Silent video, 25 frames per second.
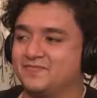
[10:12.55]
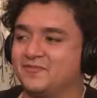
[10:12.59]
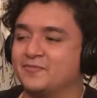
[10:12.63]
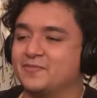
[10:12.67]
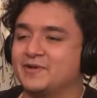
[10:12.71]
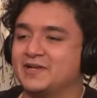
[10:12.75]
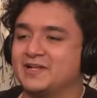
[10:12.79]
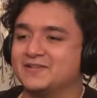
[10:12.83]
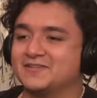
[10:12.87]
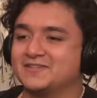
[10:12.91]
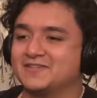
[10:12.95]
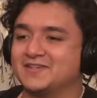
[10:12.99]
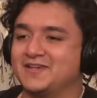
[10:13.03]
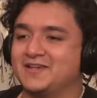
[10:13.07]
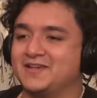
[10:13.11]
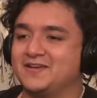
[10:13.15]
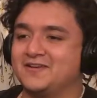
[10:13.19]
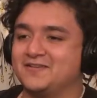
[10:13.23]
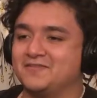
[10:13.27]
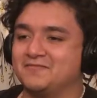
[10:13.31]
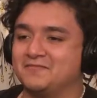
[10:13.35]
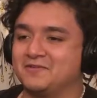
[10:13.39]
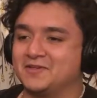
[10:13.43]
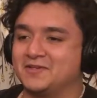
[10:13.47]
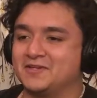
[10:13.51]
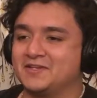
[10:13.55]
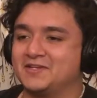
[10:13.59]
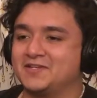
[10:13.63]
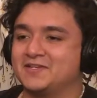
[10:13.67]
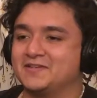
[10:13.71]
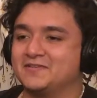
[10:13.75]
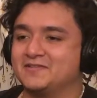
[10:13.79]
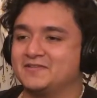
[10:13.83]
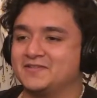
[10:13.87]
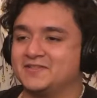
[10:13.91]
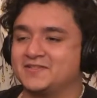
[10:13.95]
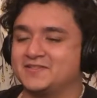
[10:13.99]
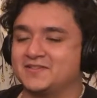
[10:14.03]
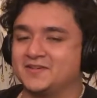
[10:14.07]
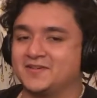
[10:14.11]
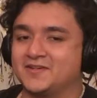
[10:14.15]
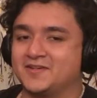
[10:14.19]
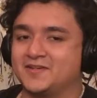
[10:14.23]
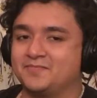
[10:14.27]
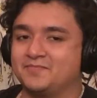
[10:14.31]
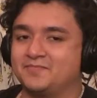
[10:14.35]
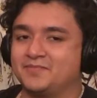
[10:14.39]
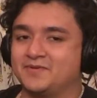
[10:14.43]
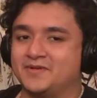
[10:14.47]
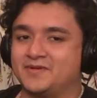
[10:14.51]
From an outsider looking in, it's
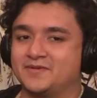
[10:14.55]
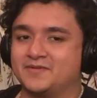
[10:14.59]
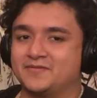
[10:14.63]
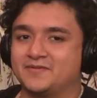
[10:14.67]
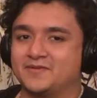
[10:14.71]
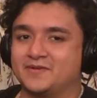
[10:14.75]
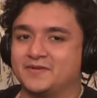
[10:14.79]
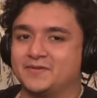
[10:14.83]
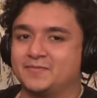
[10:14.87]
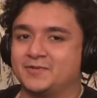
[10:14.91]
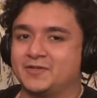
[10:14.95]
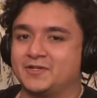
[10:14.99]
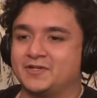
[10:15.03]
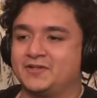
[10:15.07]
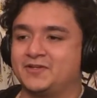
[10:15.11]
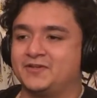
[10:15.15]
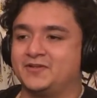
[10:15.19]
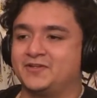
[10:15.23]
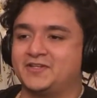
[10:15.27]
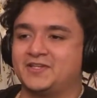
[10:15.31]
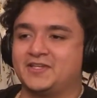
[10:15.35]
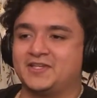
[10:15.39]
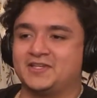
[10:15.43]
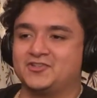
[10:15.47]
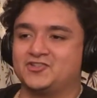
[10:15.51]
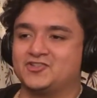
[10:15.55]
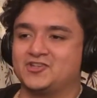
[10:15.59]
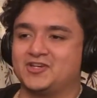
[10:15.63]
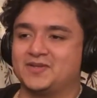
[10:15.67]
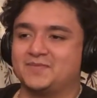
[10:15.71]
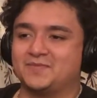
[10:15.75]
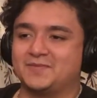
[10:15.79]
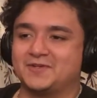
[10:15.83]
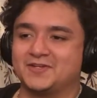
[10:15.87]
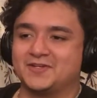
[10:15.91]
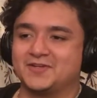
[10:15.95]
odd, but I'm not here to kink shame, you